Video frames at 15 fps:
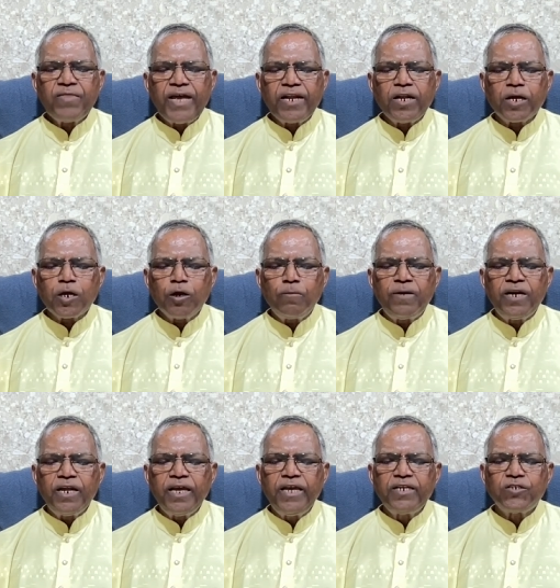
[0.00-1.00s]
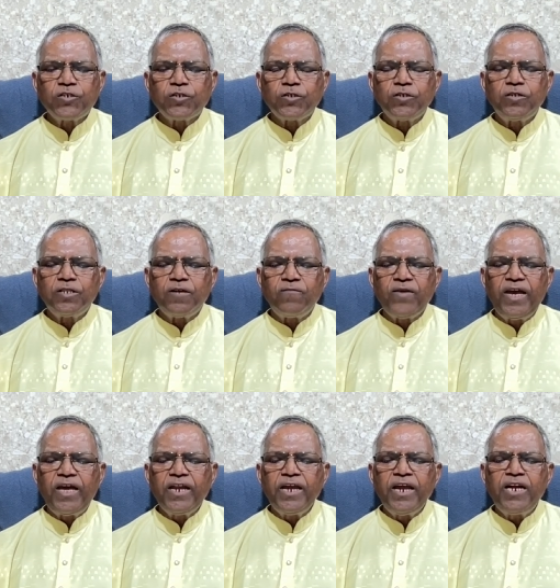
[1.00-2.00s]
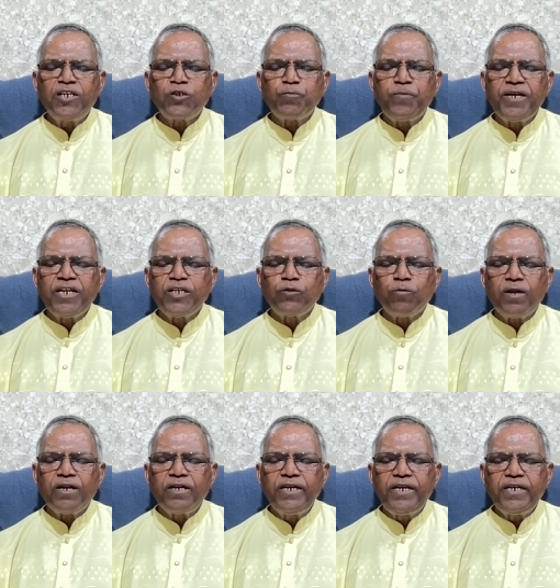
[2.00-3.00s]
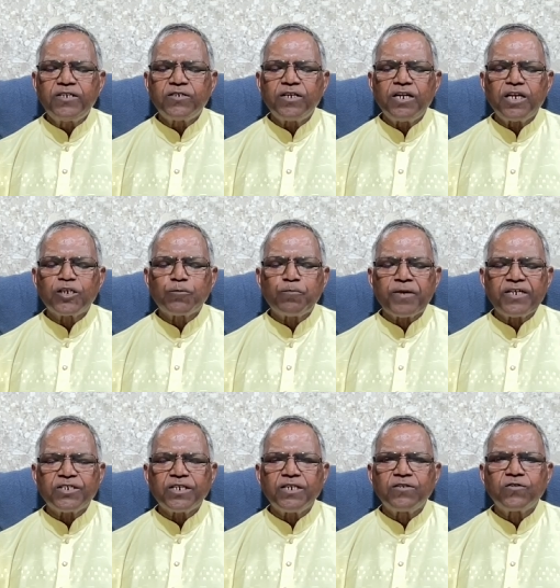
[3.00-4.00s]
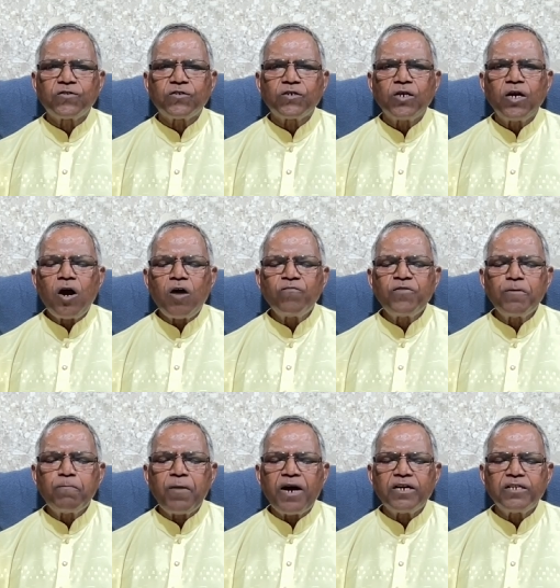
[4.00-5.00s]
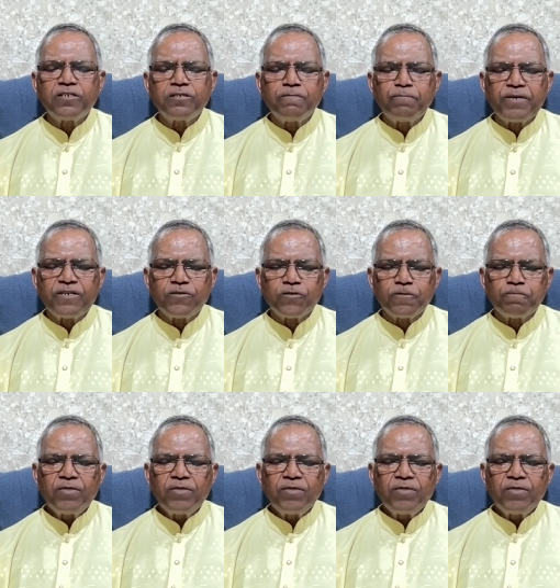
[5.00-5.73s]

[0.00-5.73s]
that accommodates the varied spiritual needs and expressions of the participants.